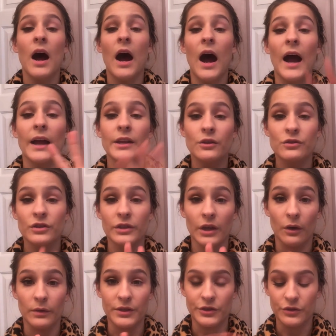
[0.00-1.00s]
I usually
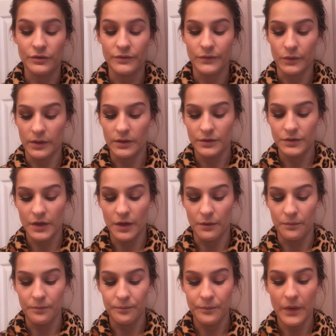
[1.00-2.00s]
always use 4.
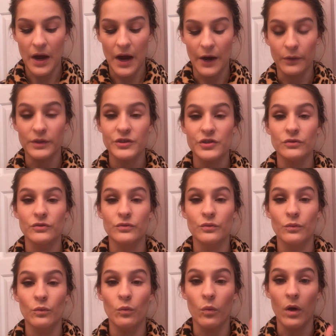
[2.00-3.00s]
So I always use
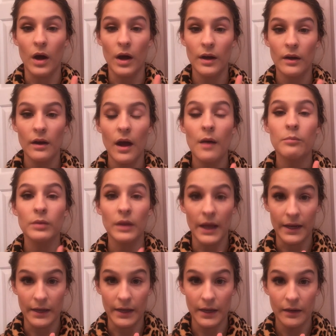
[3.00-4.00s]
1, a
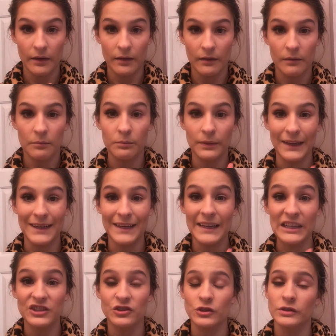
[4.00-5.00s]
blending.
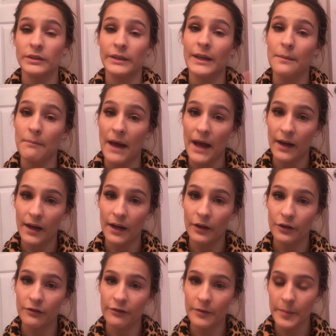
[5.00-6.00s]
Blending is usually a matte
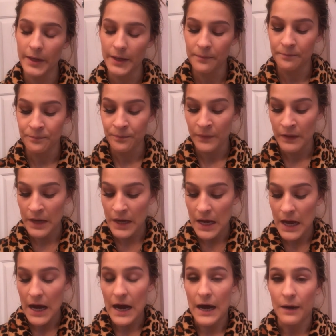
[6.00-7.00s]
color for me.
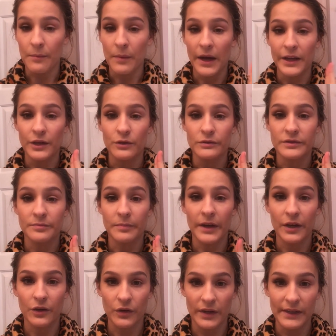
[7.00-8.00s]
I use
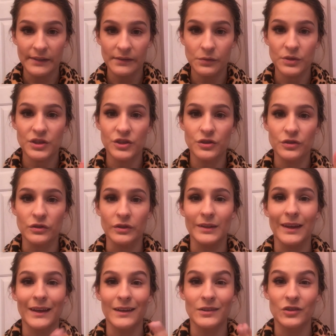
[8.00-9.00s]
my Crease, which is usually
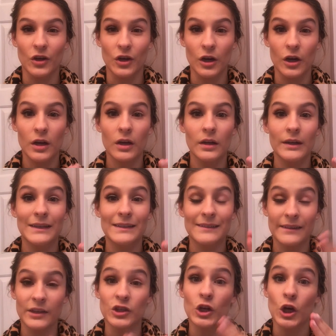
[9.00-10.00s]
like
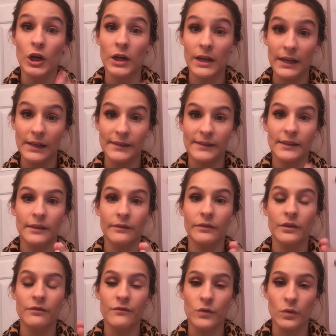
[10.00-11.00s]
it's the darkest
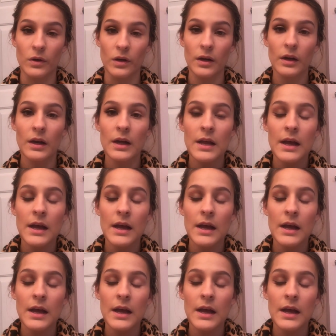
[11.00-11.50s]
of the 4.